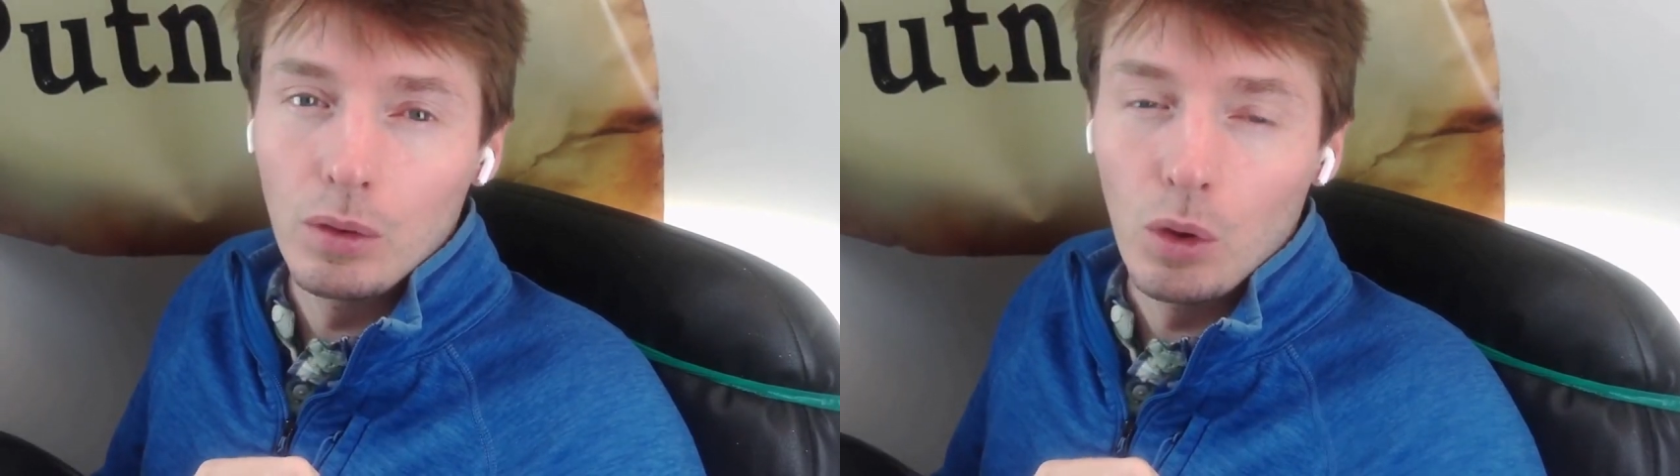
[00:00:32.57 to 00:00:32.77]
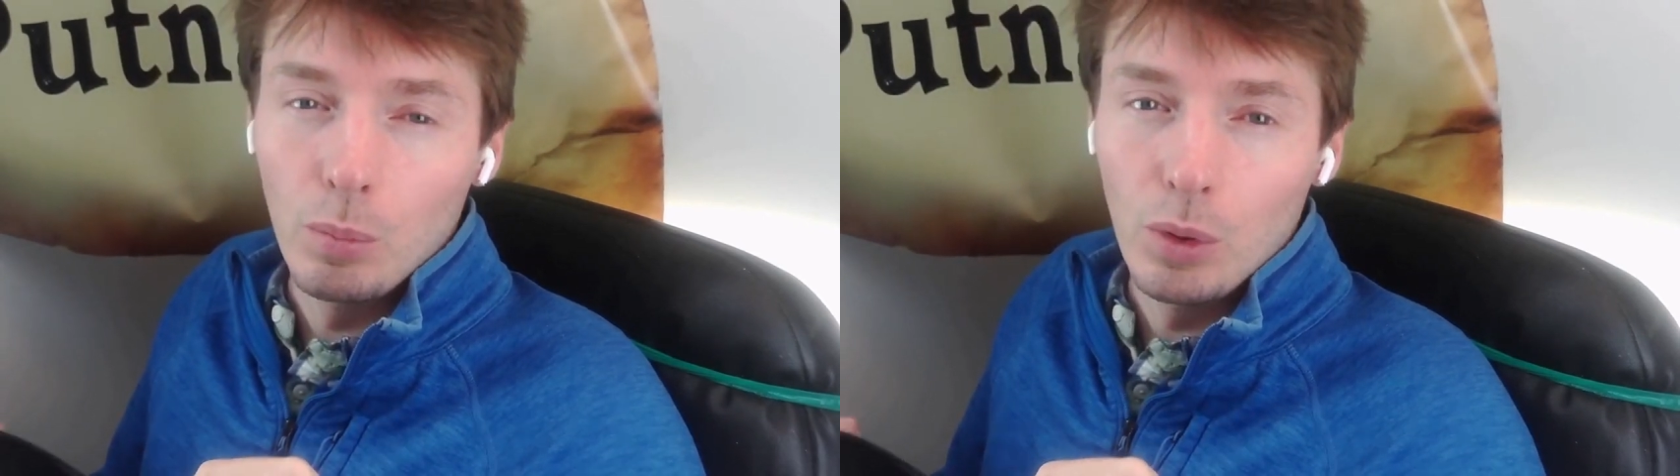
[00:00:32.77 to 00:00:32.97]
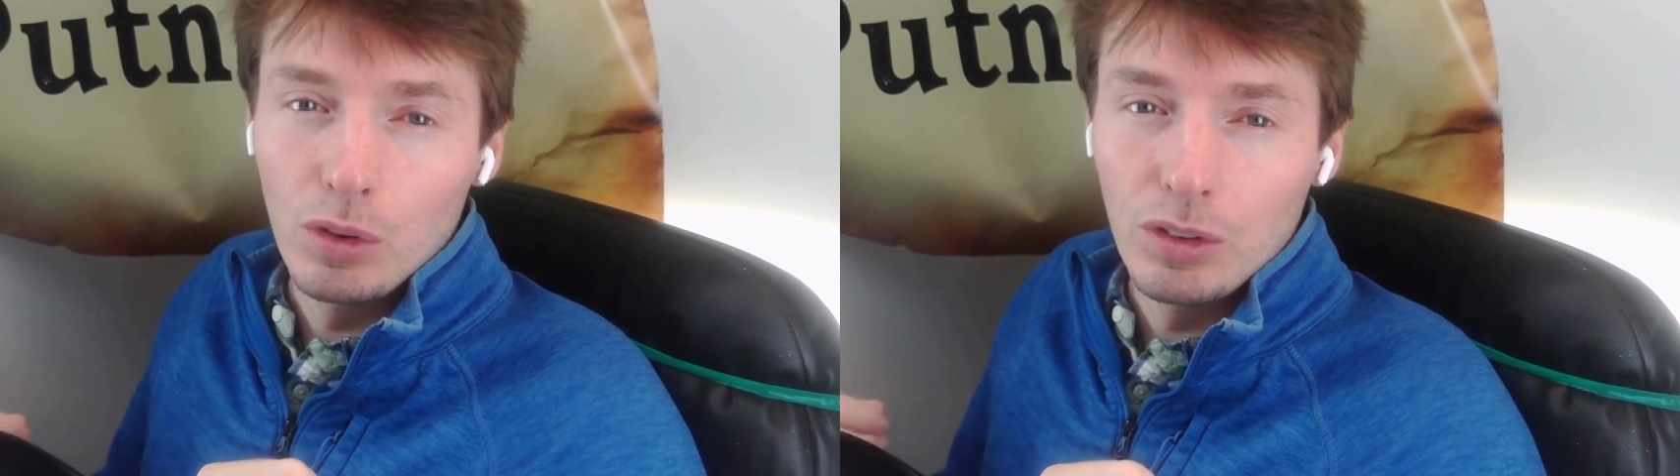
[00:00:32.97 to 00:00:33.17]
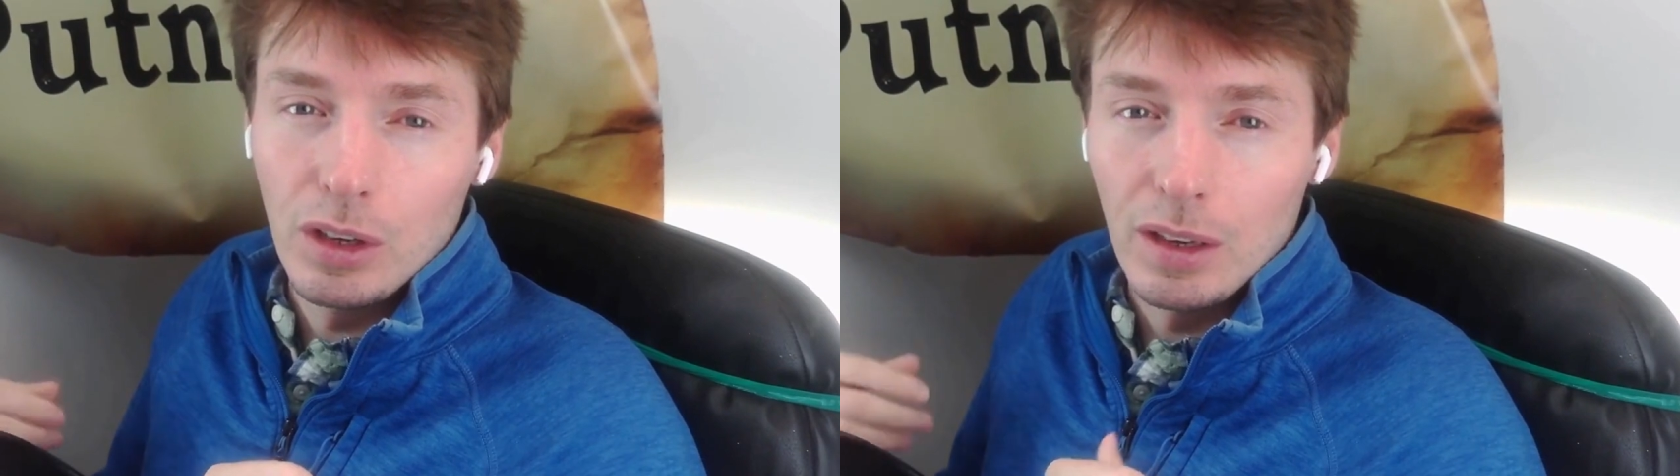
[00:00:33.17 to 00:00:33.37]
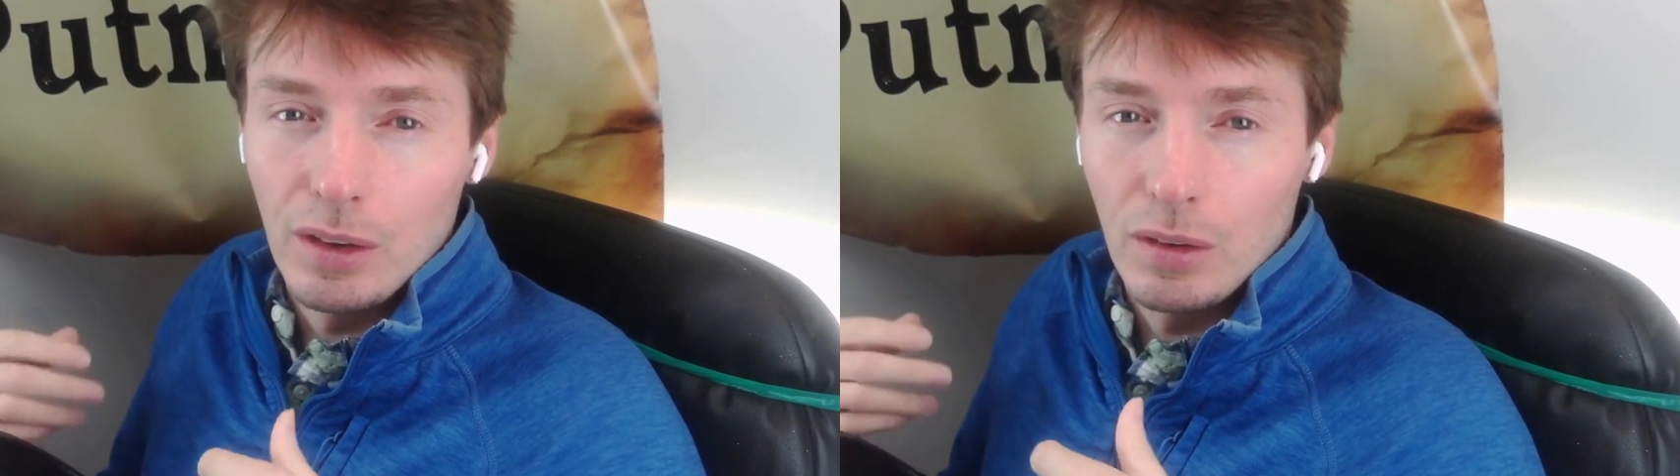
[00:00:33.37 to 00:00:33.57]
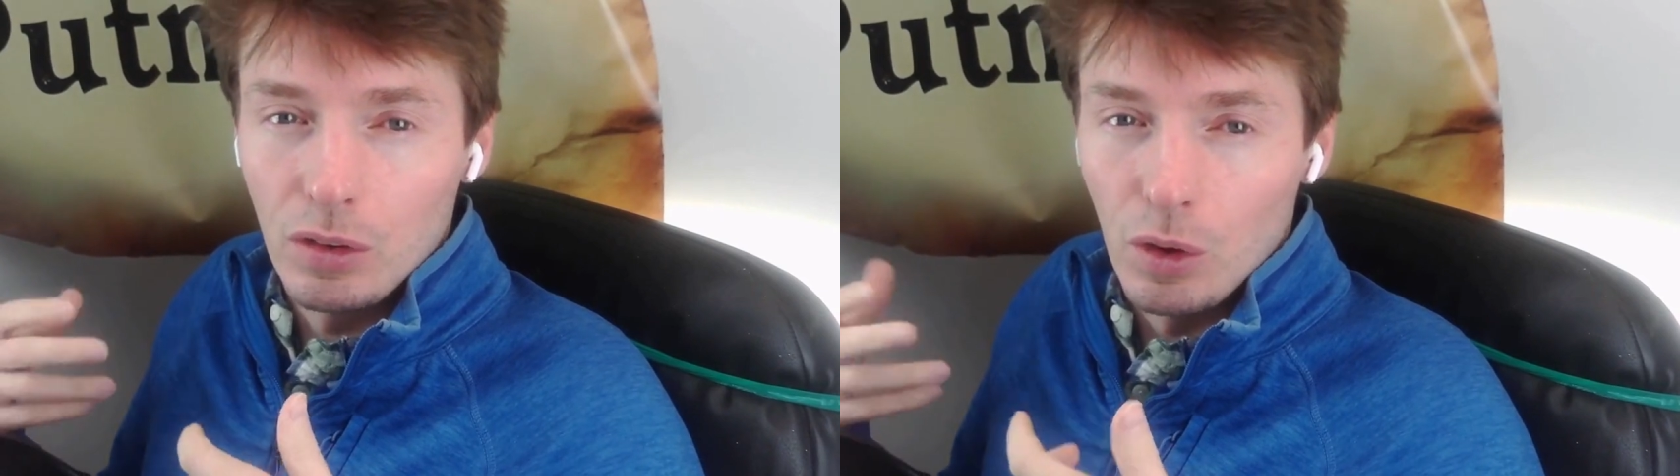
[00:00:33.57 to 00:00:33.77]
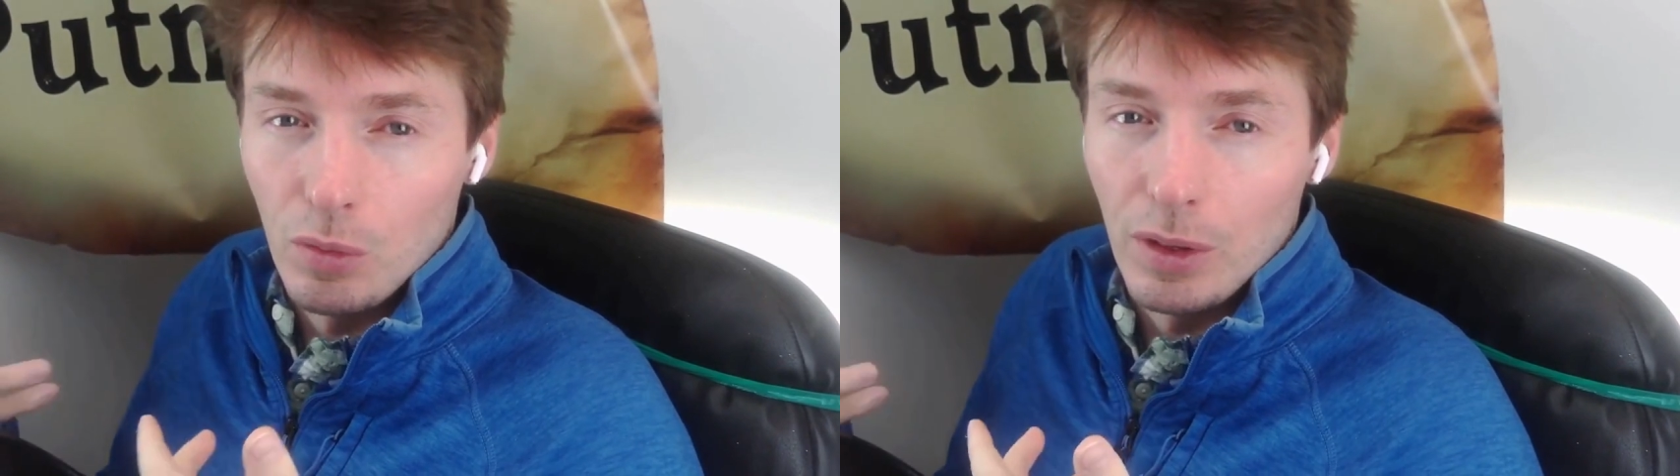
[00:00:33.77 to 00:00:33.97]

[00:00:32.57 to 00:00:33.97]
No mercy, no